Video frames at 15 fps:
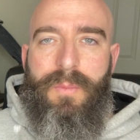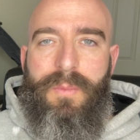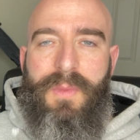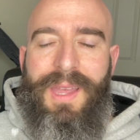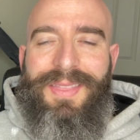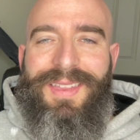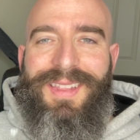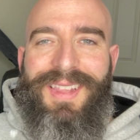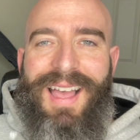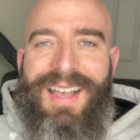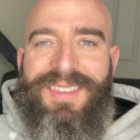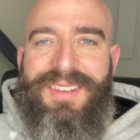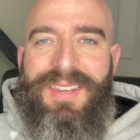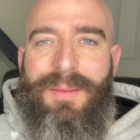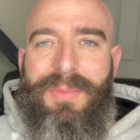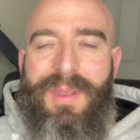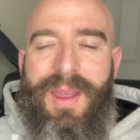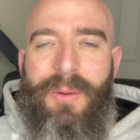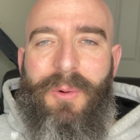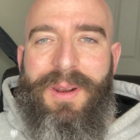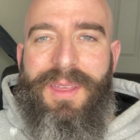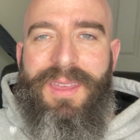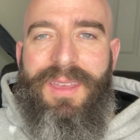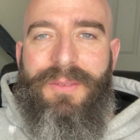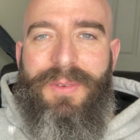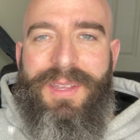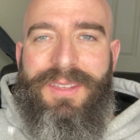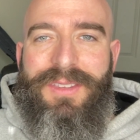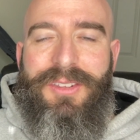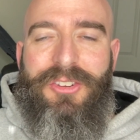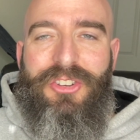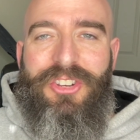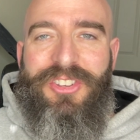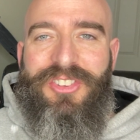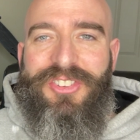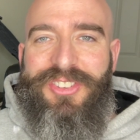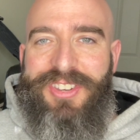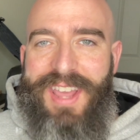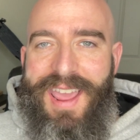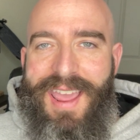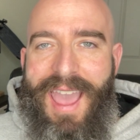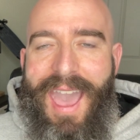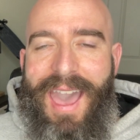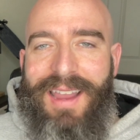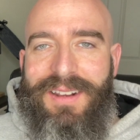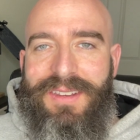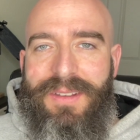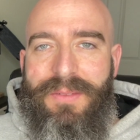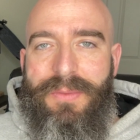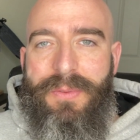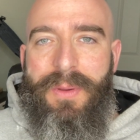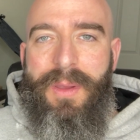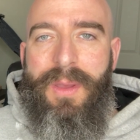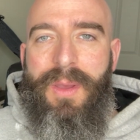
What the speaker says: And the last tip that I want to give is to just stay active